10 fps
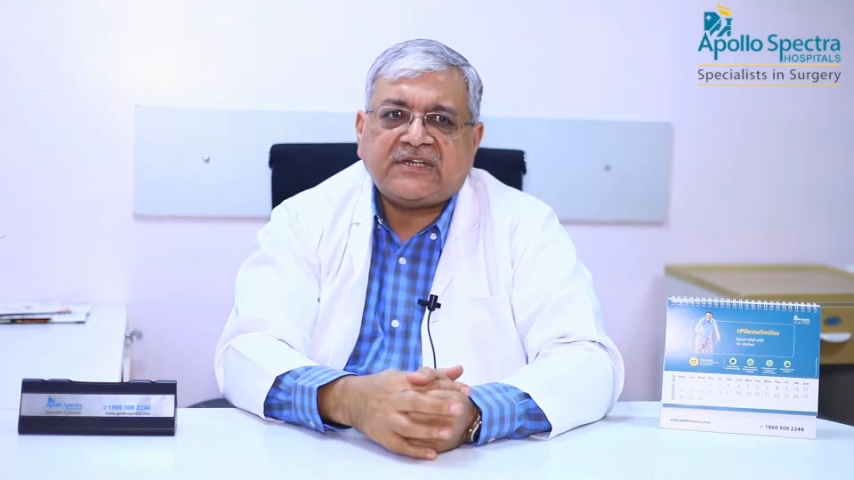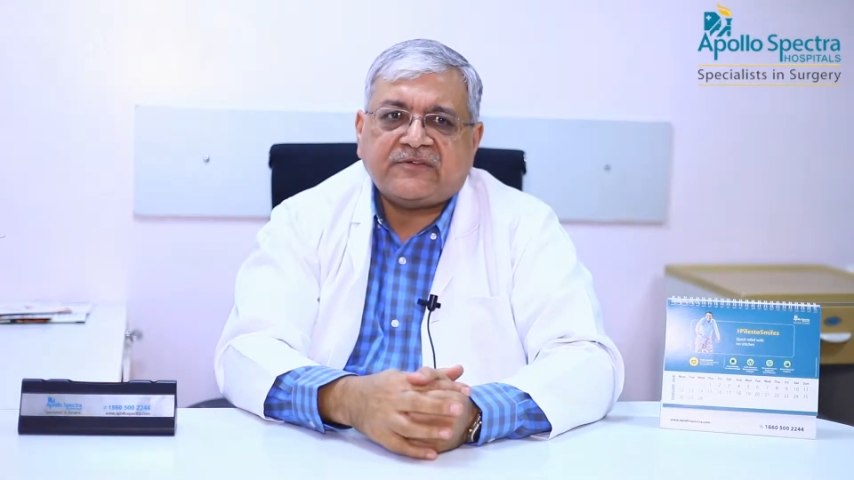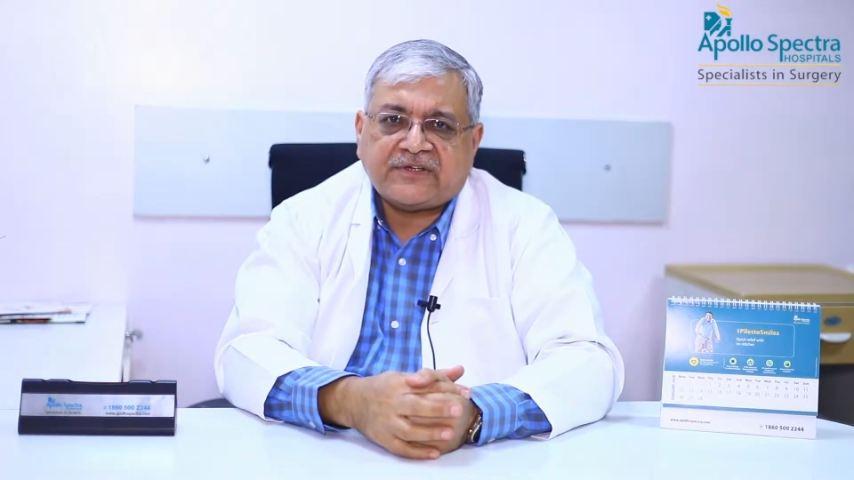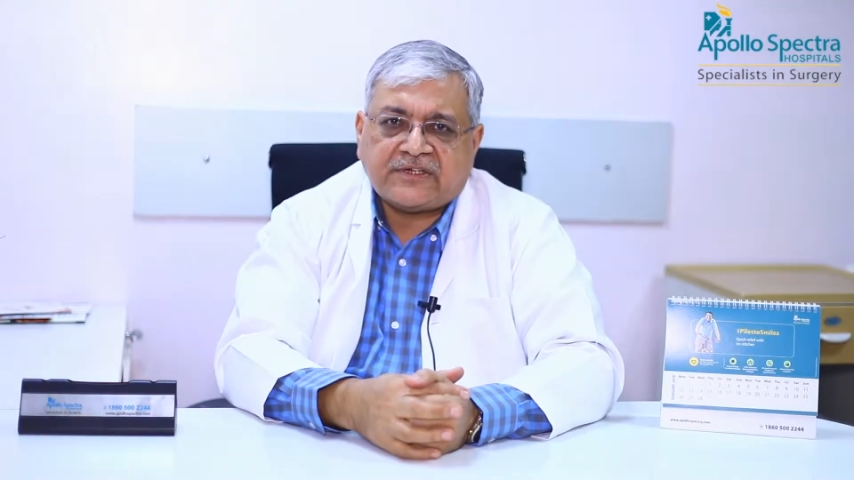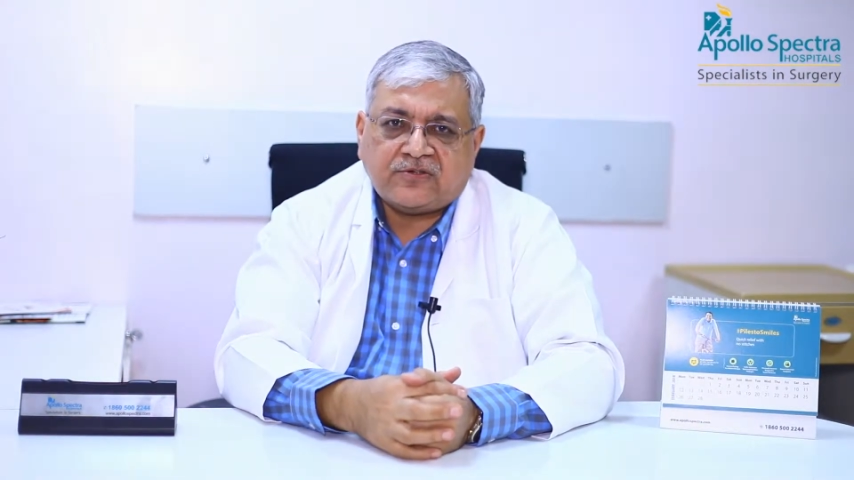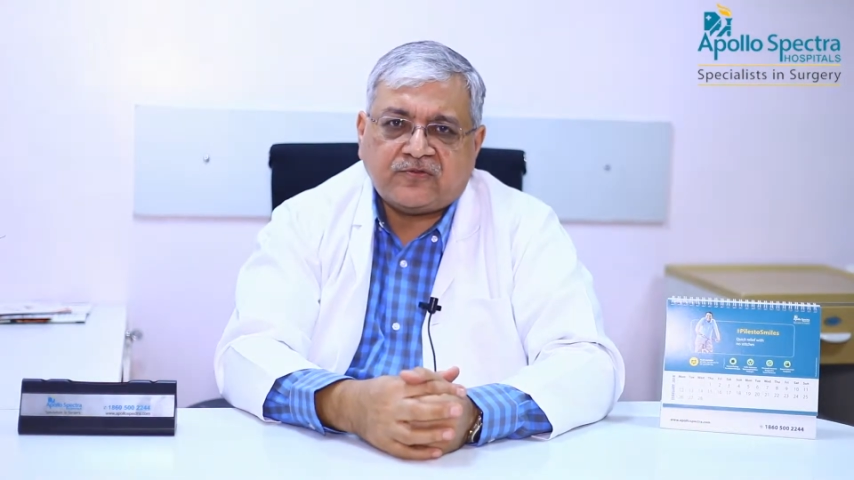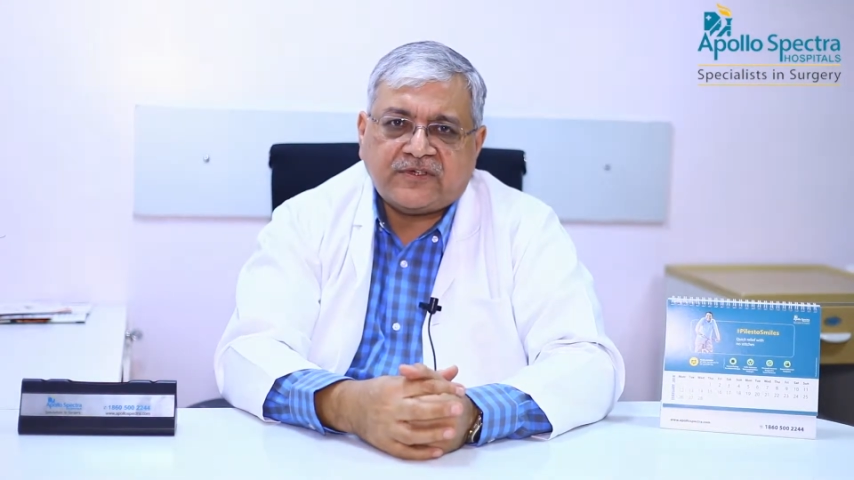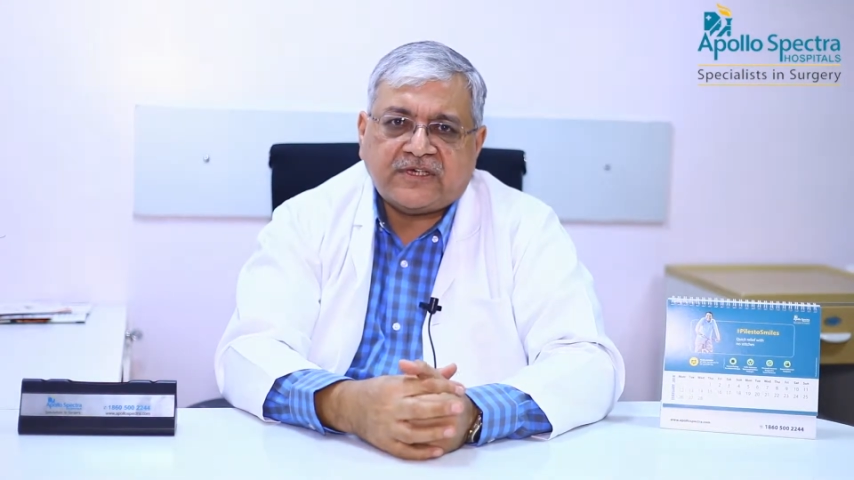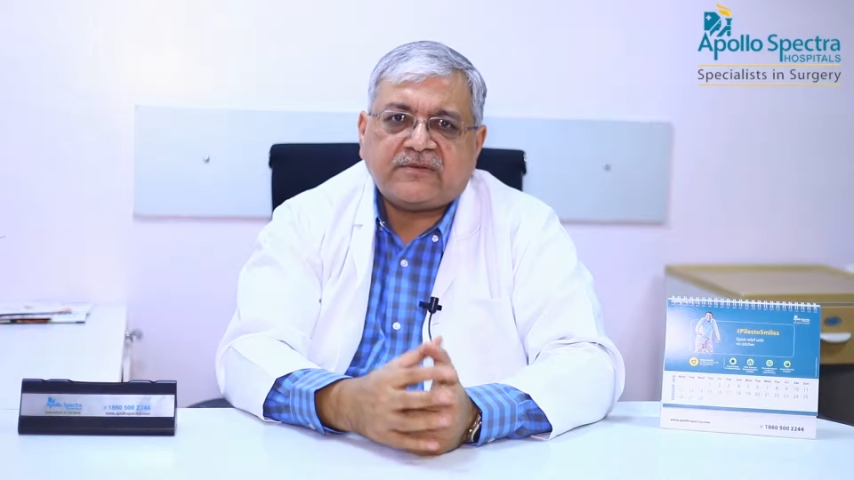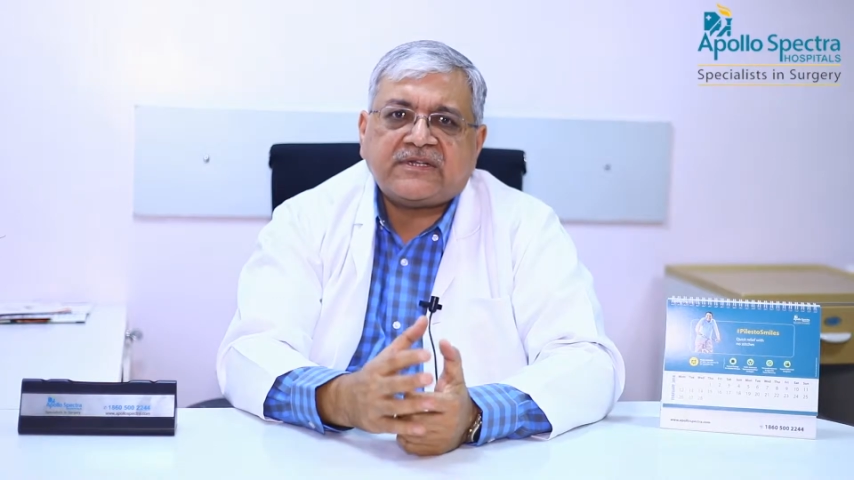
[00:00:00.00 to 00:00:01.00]
difficult to
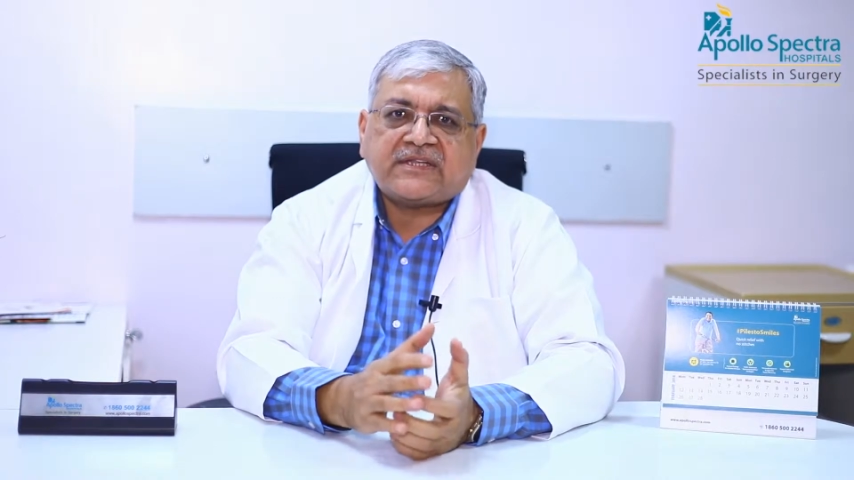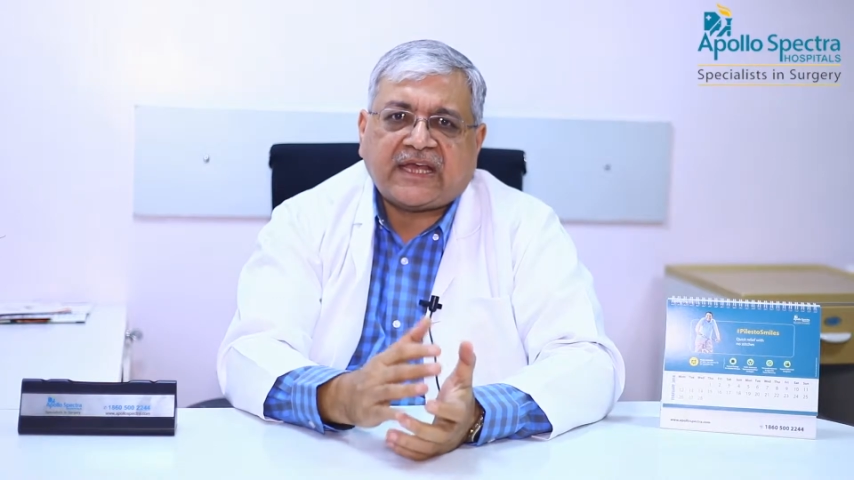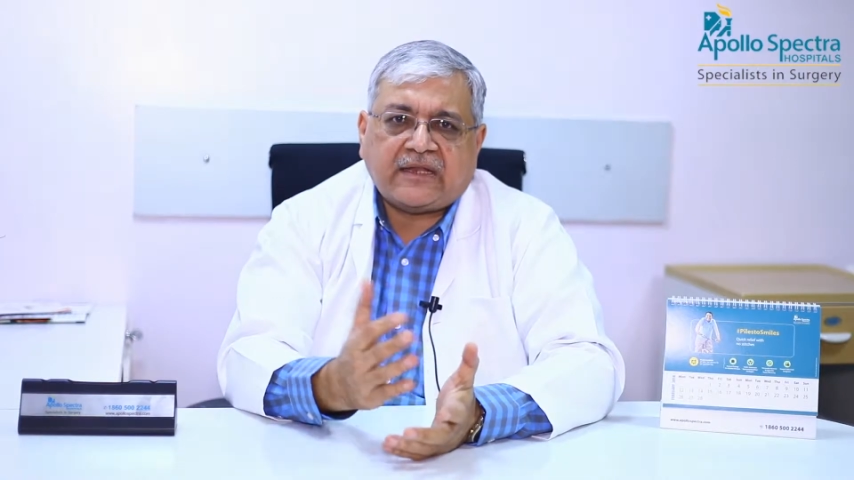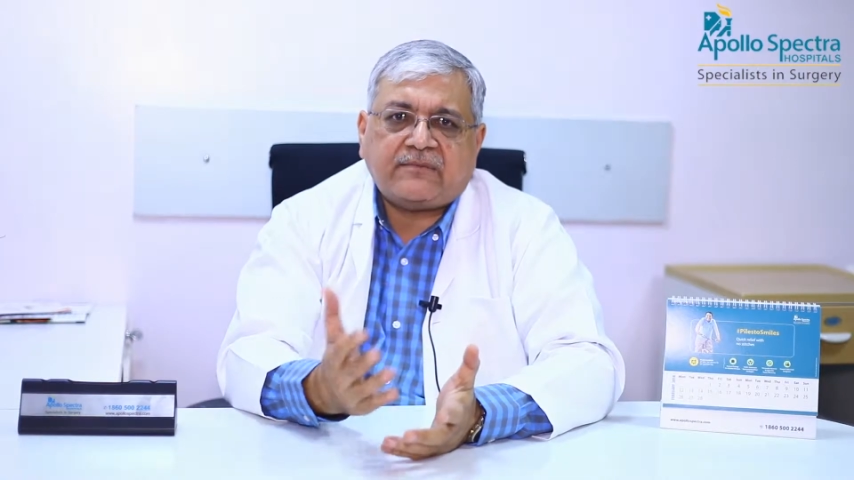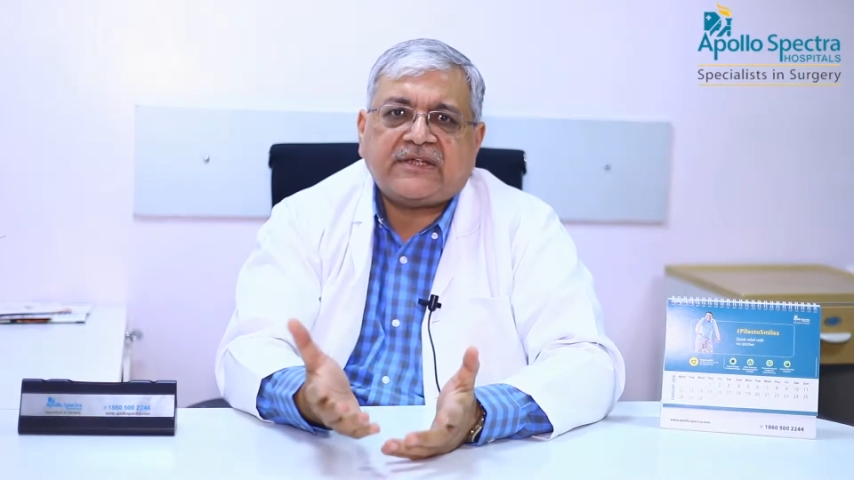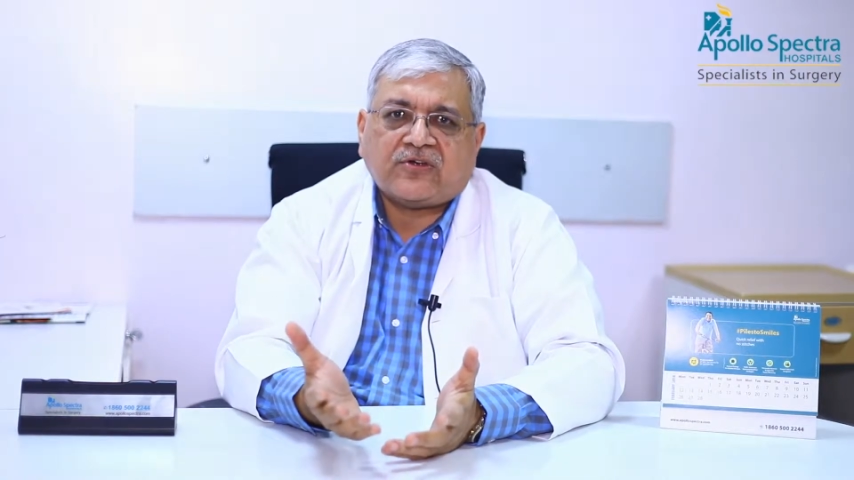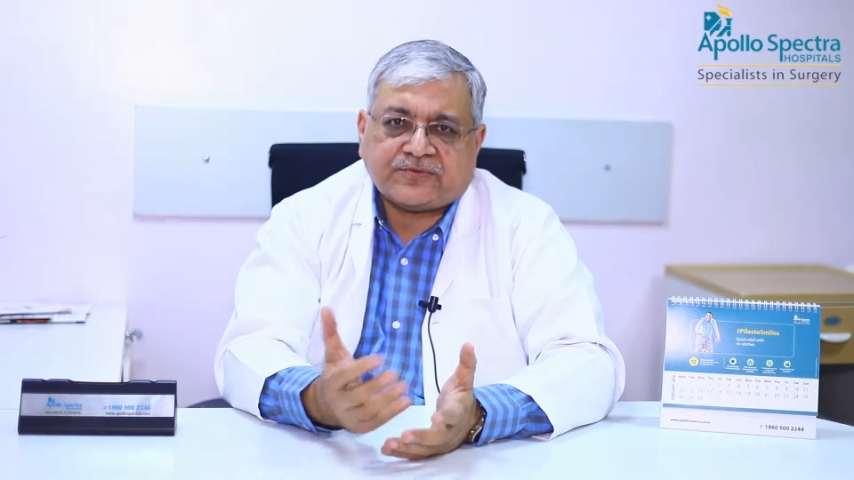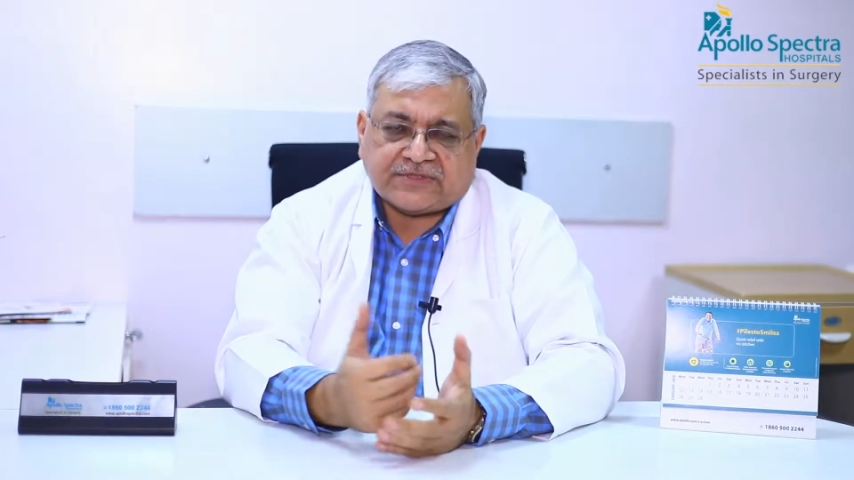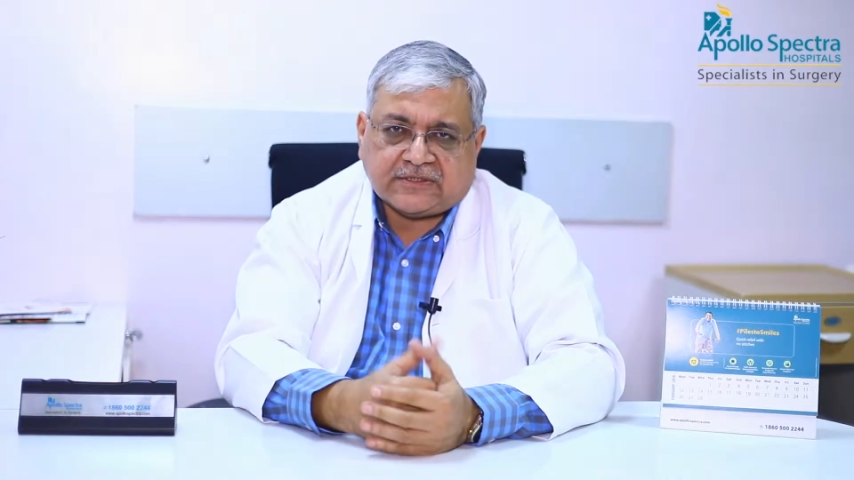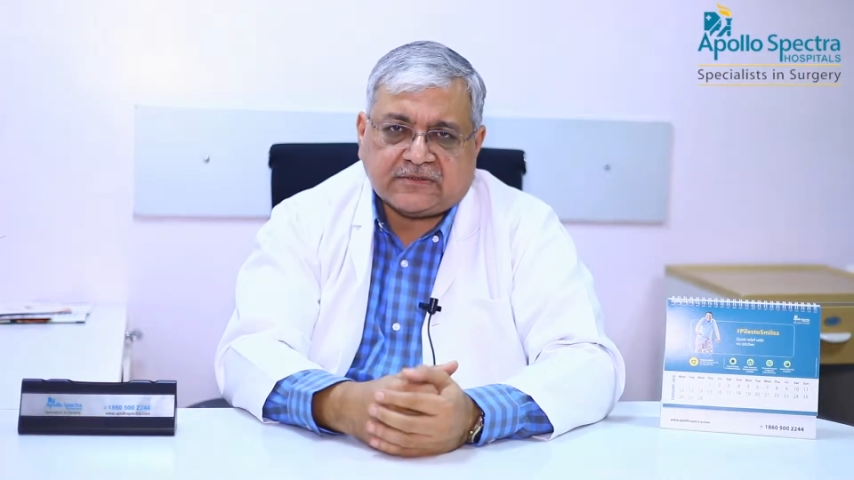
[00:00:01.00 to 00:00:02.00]
wear, but can be an
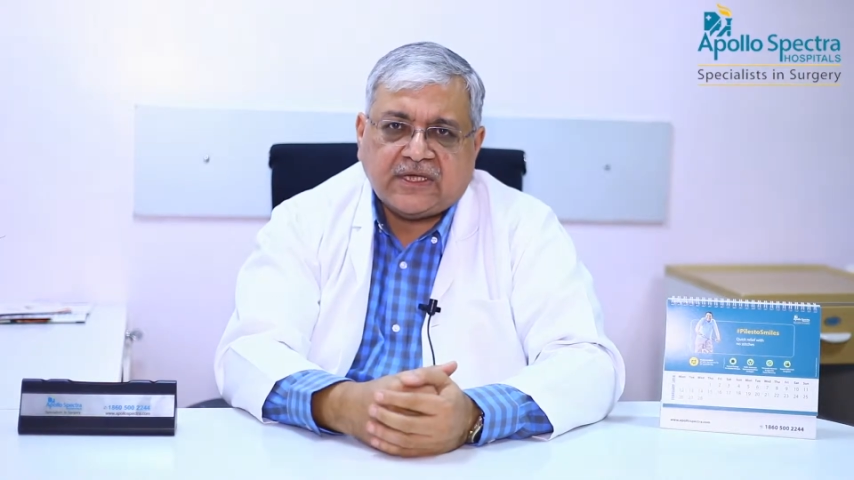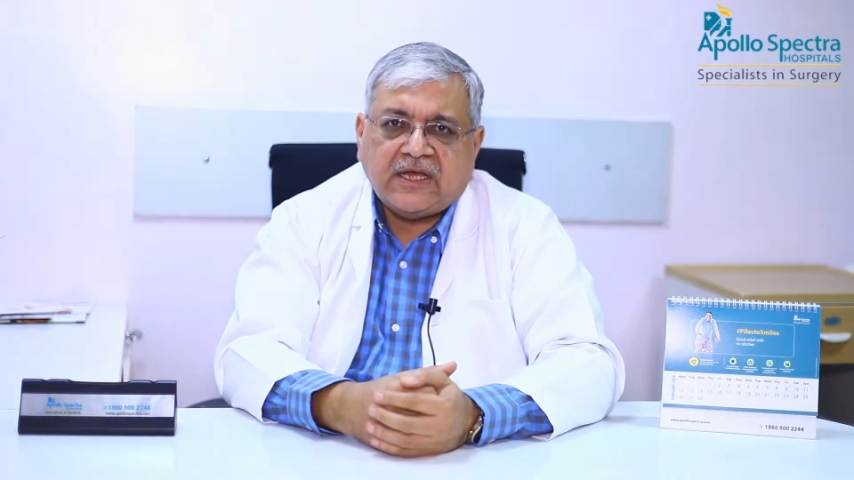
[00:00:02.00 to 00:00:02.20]
option